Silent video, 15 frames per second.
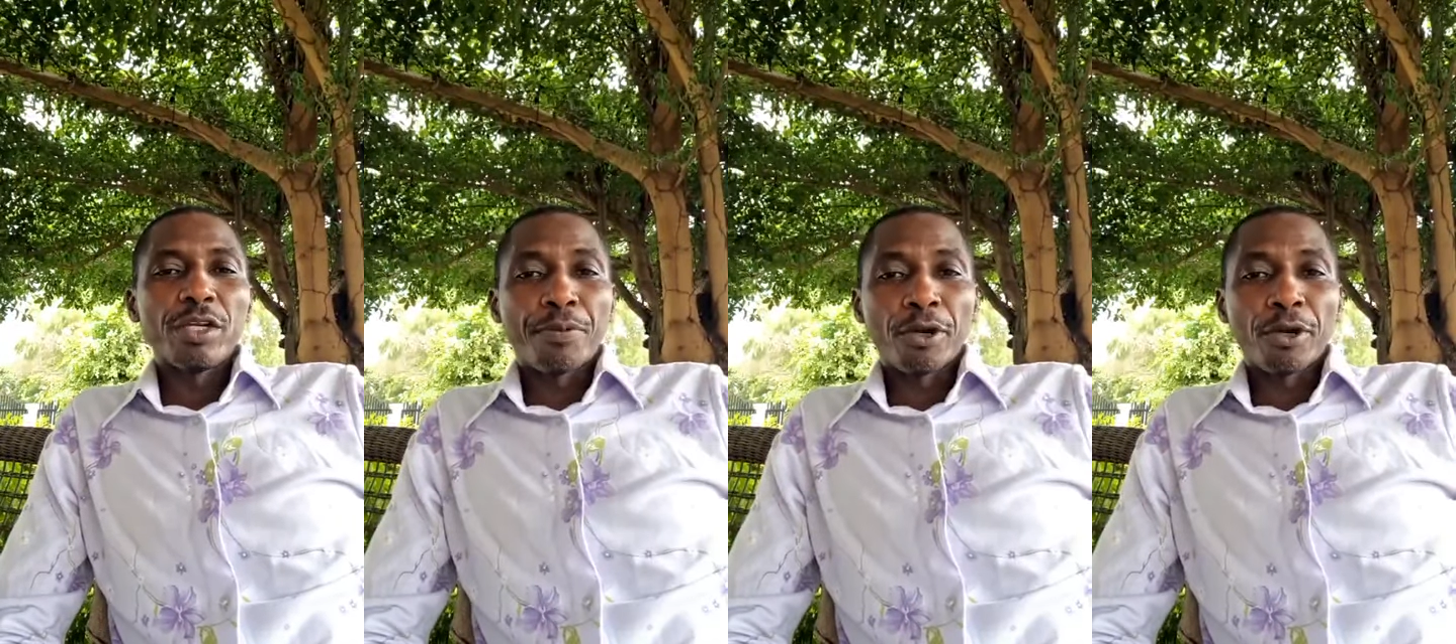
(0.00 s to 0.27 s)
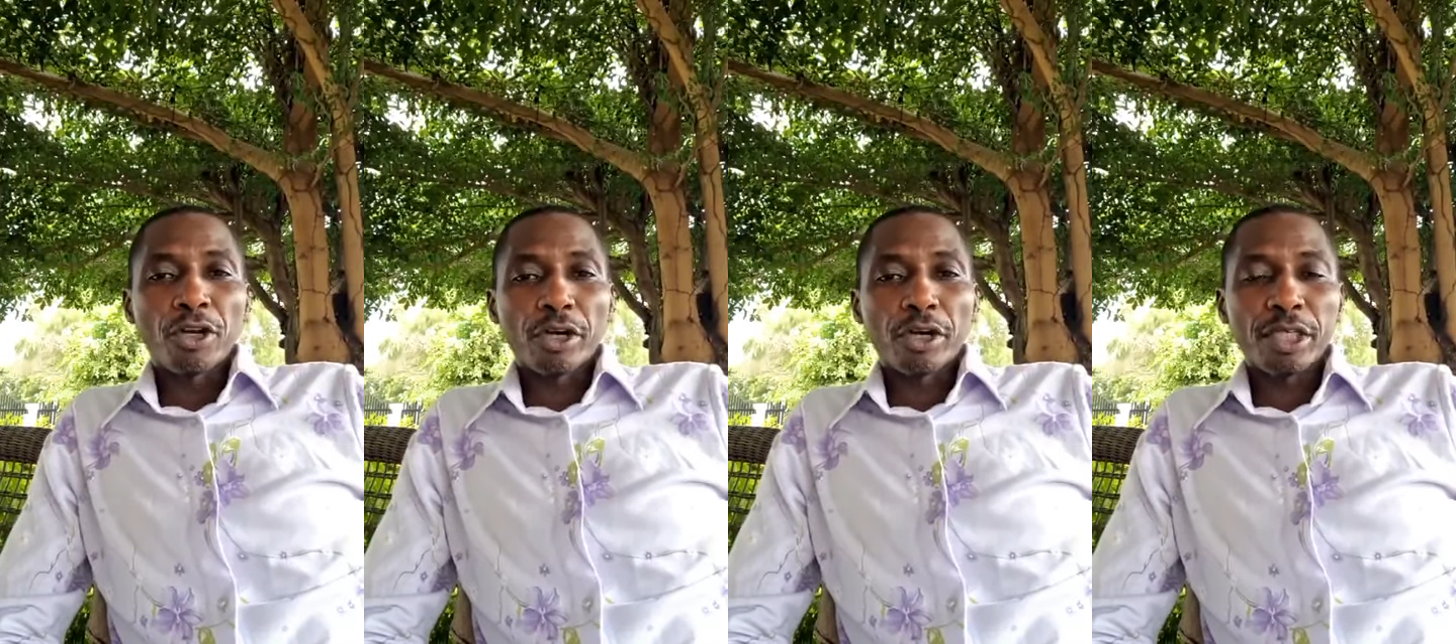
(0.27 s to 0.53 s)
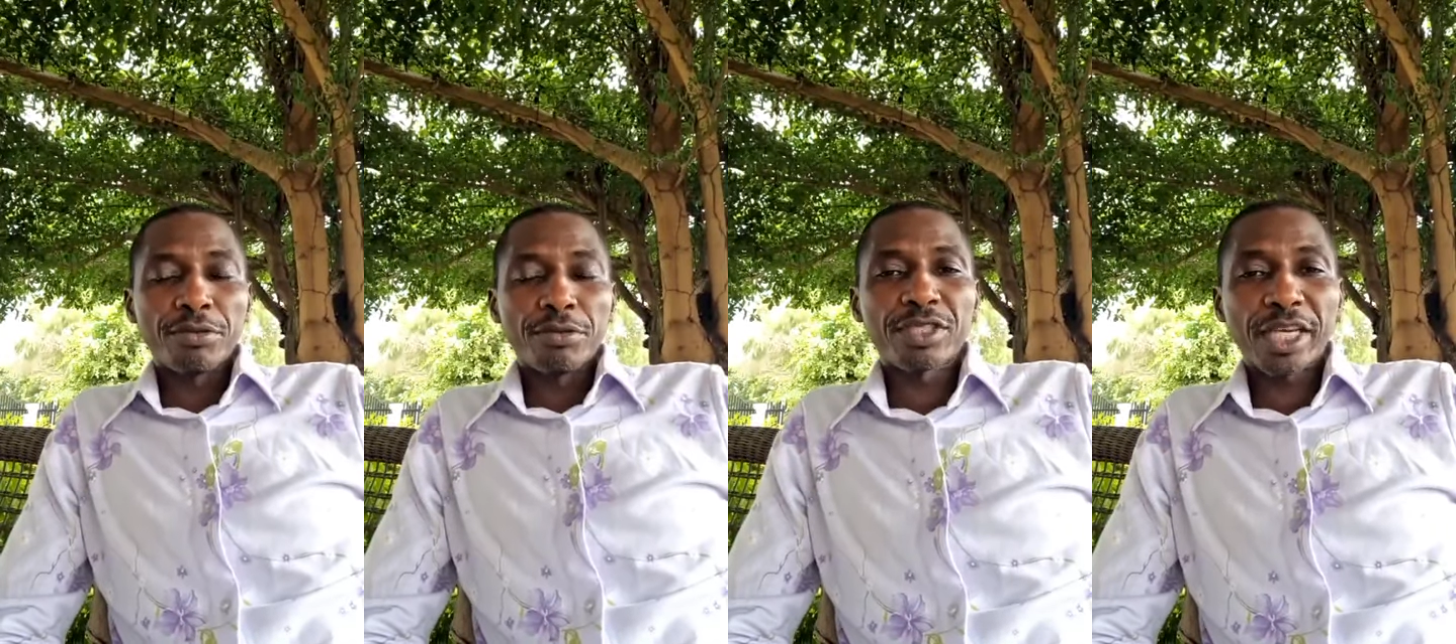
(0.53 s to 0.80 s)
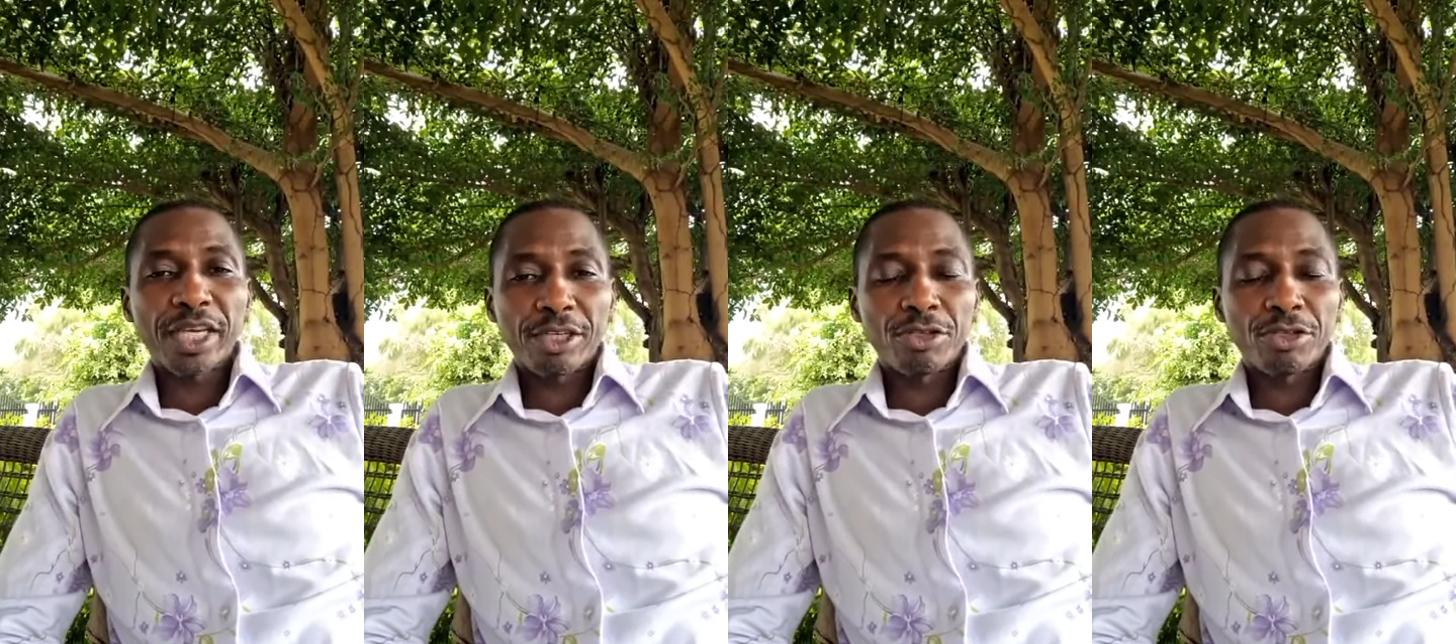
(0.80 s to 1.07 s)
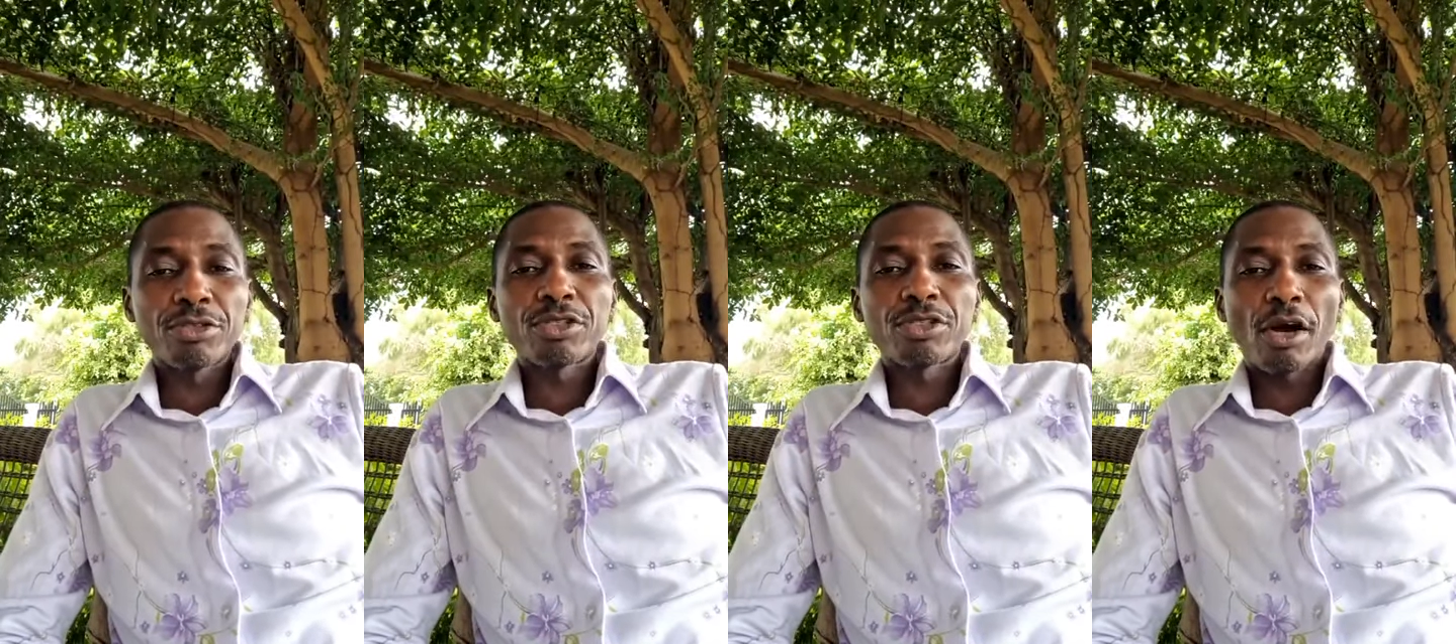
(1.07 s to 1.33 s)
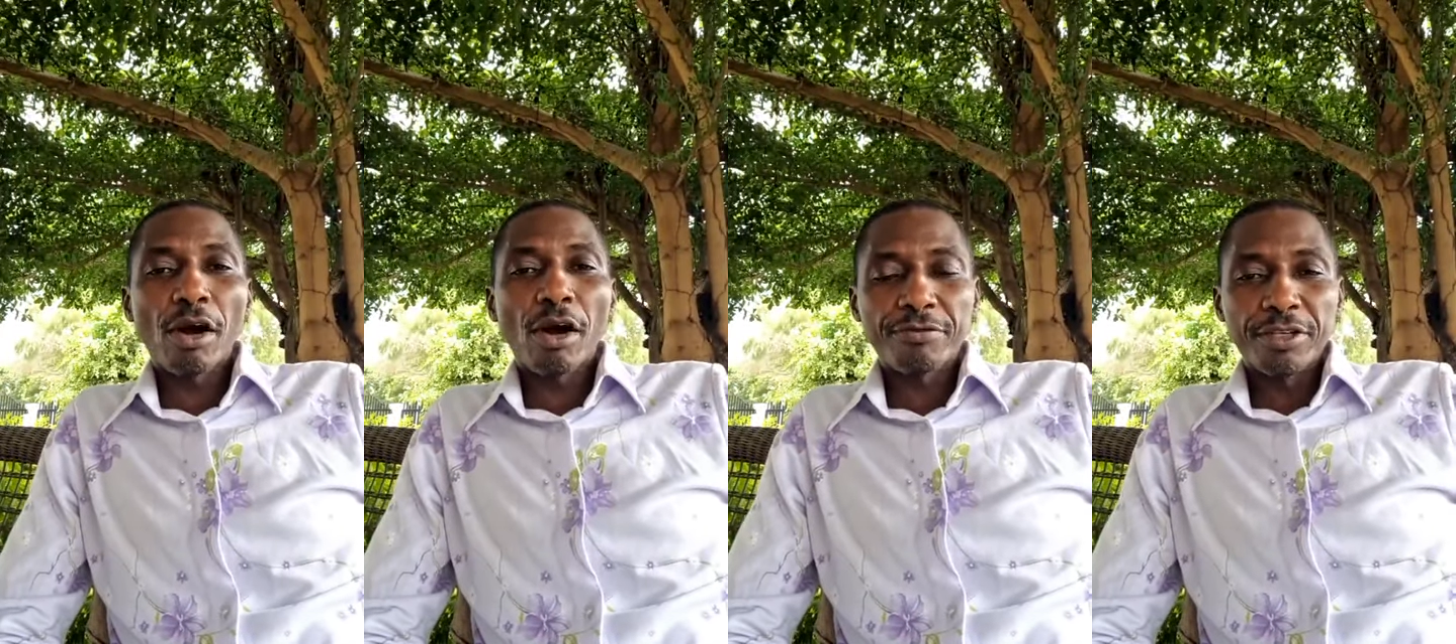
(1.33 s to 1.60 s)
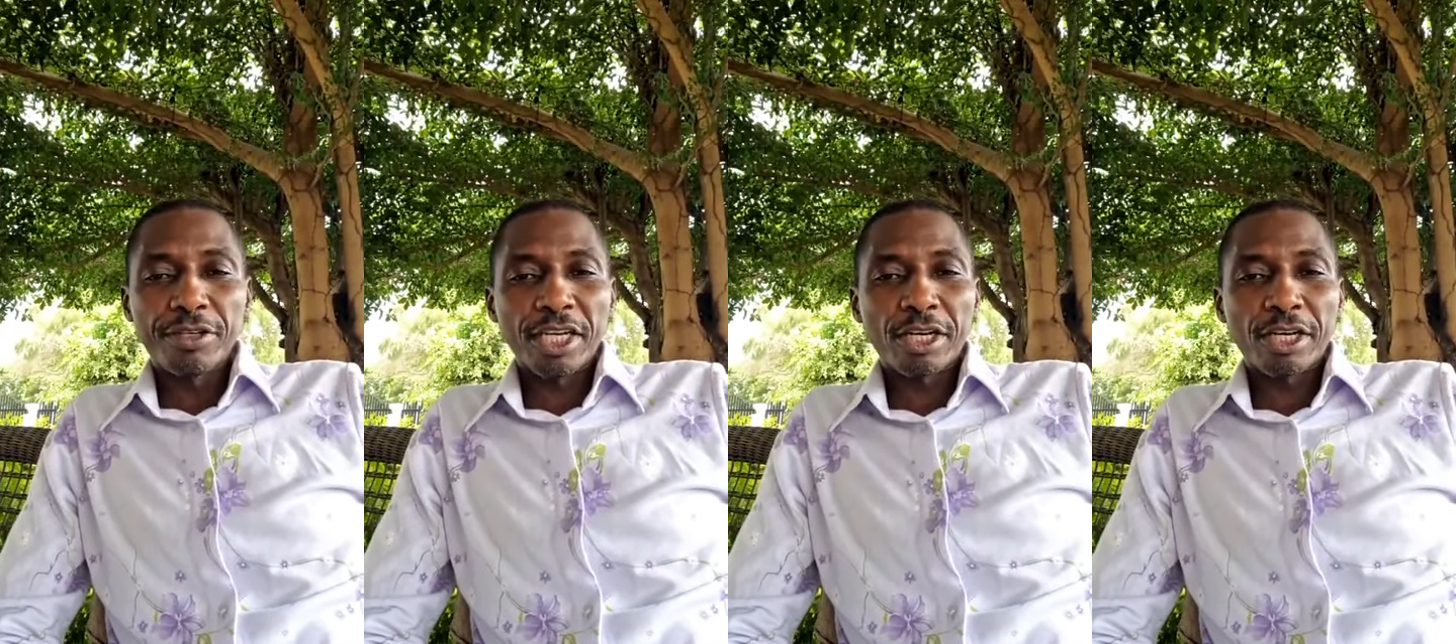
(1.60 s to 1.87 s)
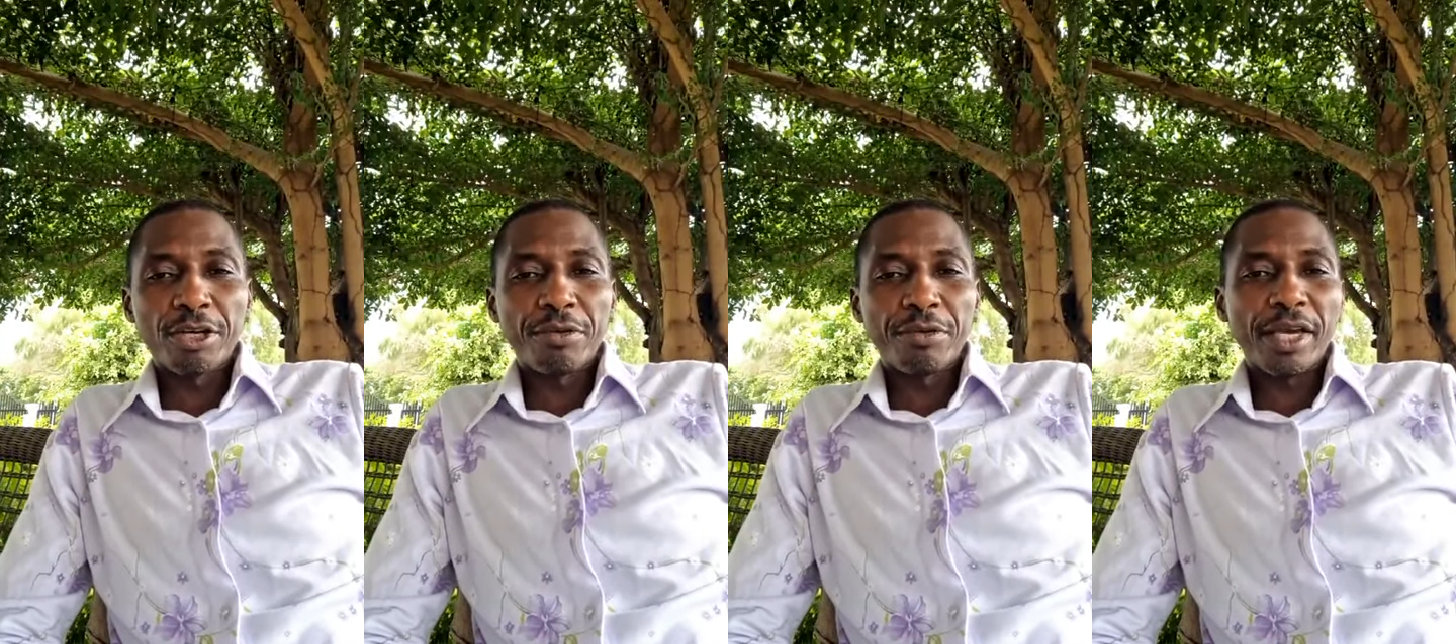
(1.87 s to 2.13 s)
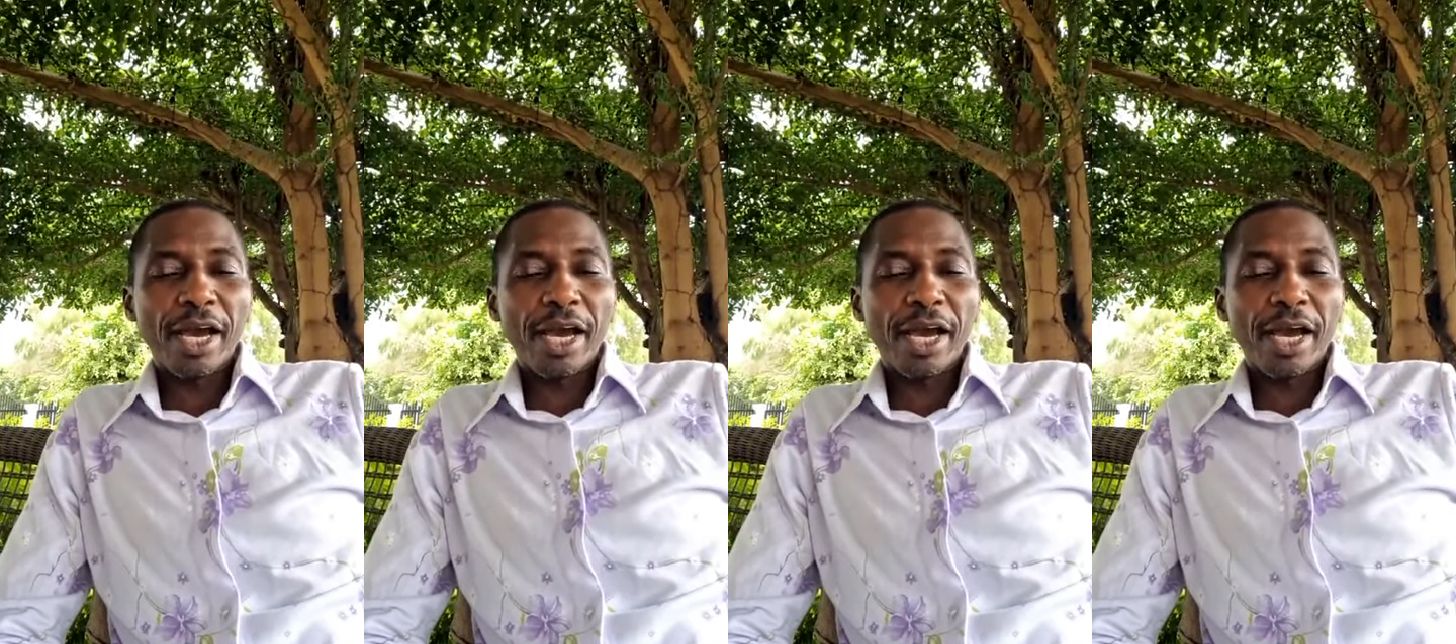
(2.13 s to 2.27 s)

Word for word: productive sectors of the economy,